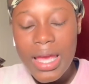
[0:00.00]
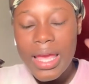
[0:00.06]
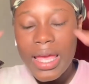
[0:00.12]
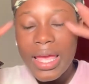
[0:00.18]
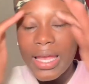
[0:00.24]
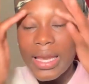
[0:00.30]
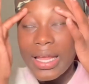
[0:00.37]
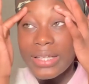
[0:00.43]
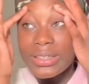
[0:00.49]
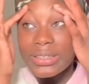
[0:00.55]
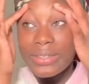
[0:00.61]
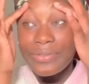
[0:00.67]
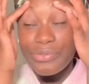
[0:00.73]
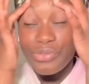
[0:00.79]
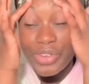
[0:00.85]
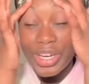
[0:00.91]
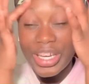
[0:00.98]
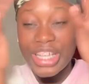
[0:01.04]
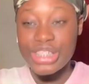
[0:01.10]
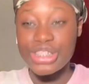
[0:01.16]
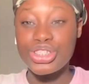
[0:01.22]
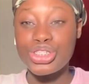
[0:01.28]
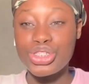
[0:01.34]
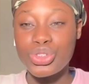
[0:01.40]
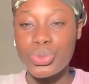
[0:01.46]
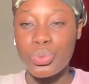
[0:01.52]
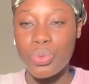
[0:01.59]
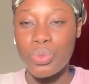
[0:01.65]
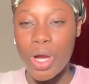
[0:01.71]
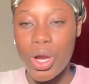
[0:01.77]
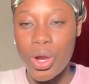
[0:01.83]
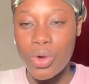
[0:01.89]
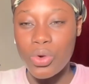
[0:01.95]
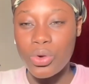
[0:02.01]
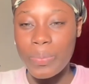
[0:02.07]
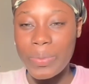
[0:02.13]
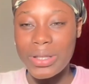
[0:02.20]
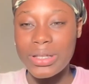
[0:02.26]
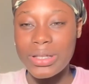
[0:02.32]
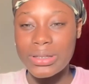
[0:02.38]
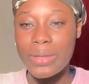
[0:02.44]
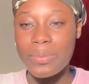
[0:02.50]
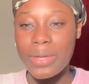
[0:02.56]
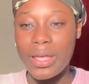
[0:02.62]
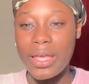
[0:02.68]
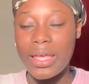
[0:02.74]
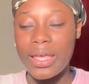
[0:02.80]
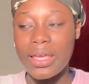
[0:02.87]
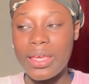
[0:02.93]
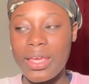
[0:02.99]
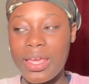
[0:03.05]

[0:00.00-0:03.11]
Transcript: and that's a freaking struggle because I'm like